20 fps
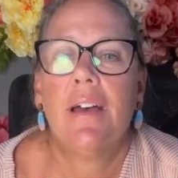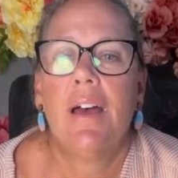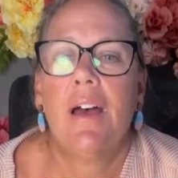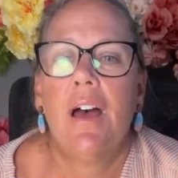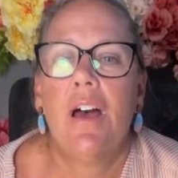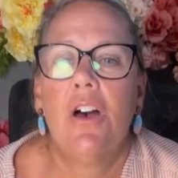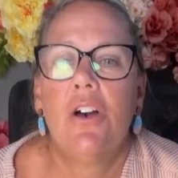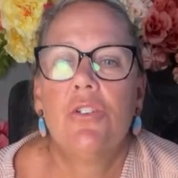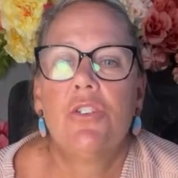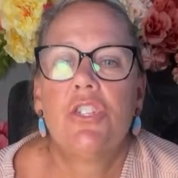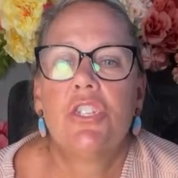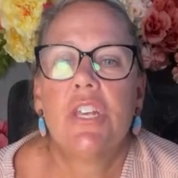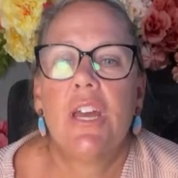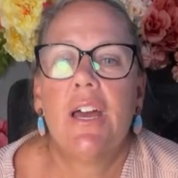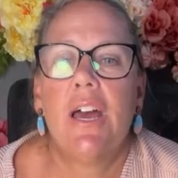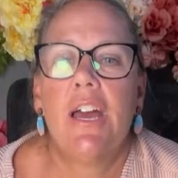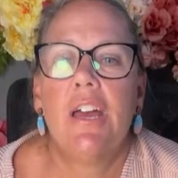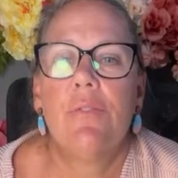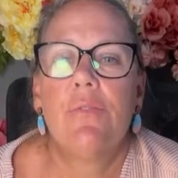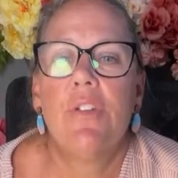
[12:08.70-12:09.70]
Oh,
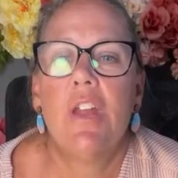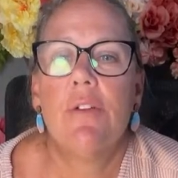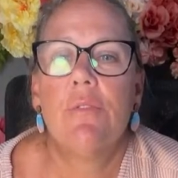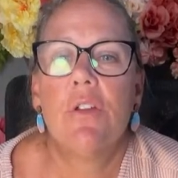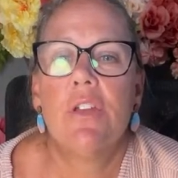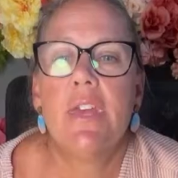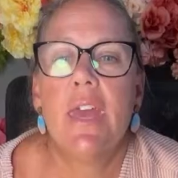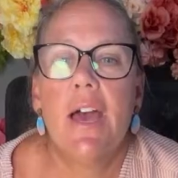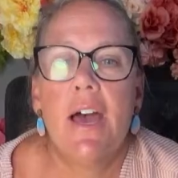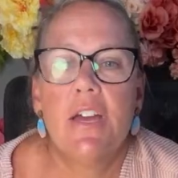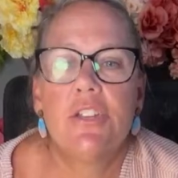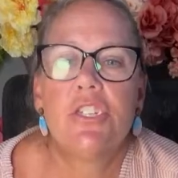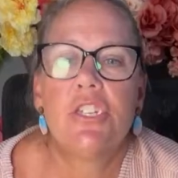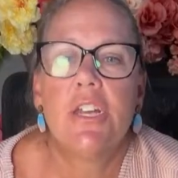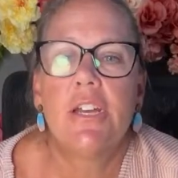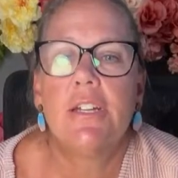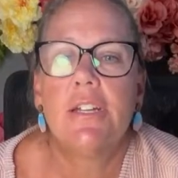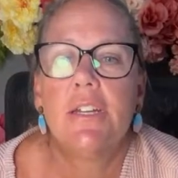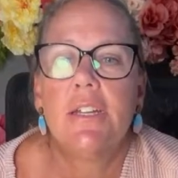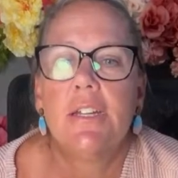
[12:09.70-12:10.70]
I have never, yeah,
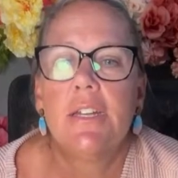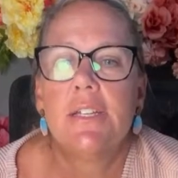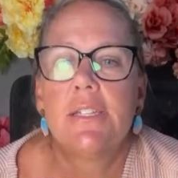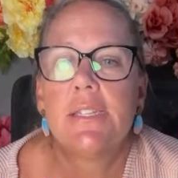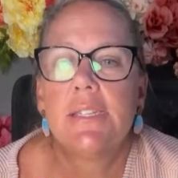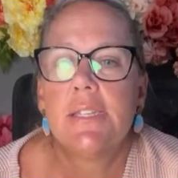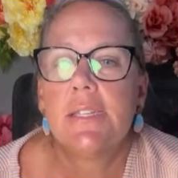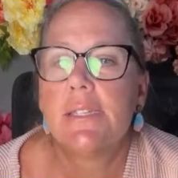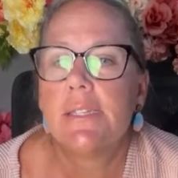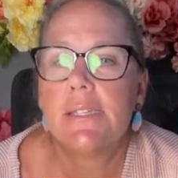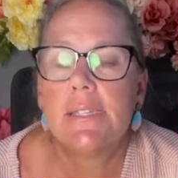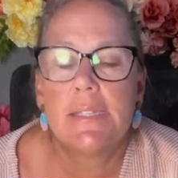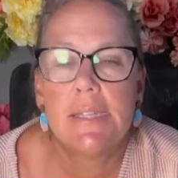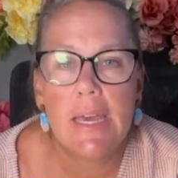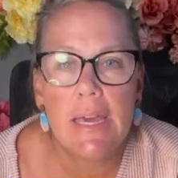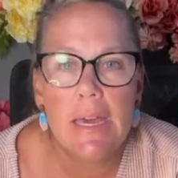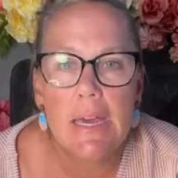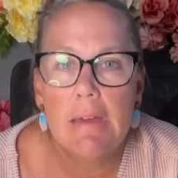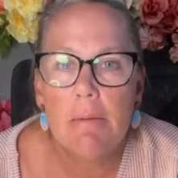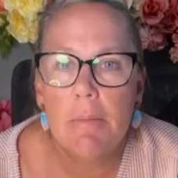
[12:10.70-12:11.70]
Shannon, it's the
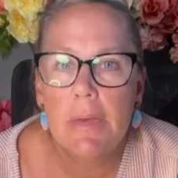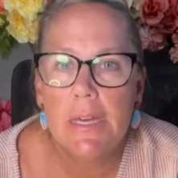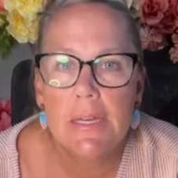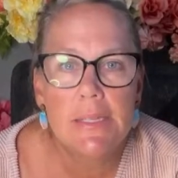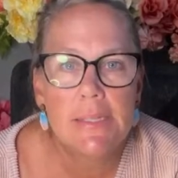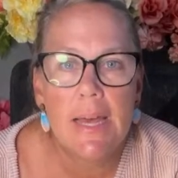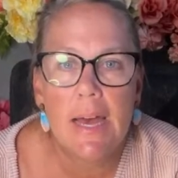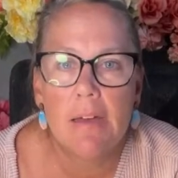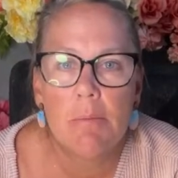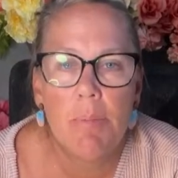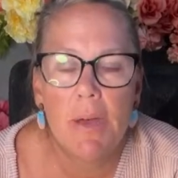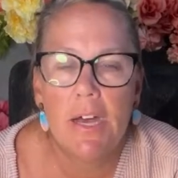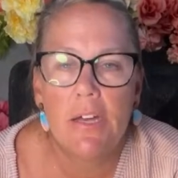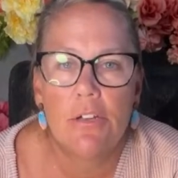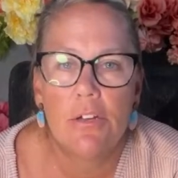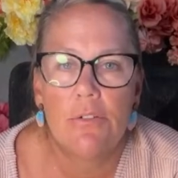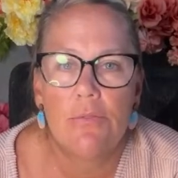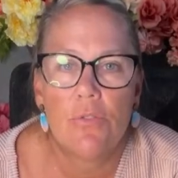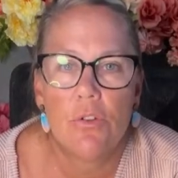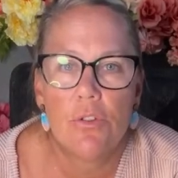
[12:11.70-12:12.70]
same exact
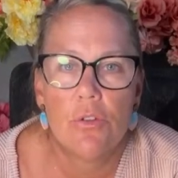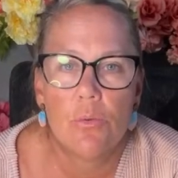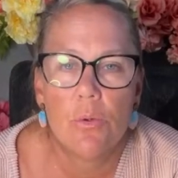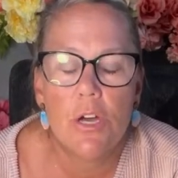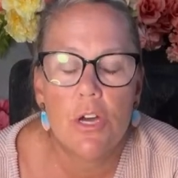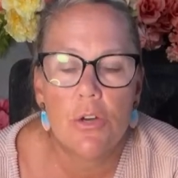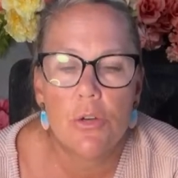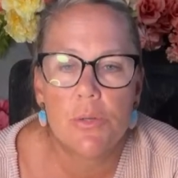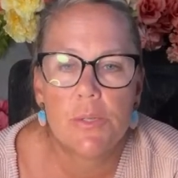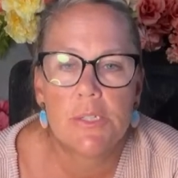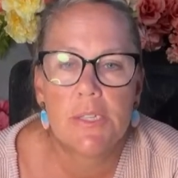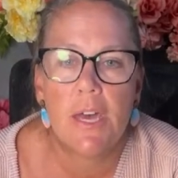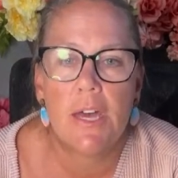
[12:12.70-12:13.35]
petal for the rose.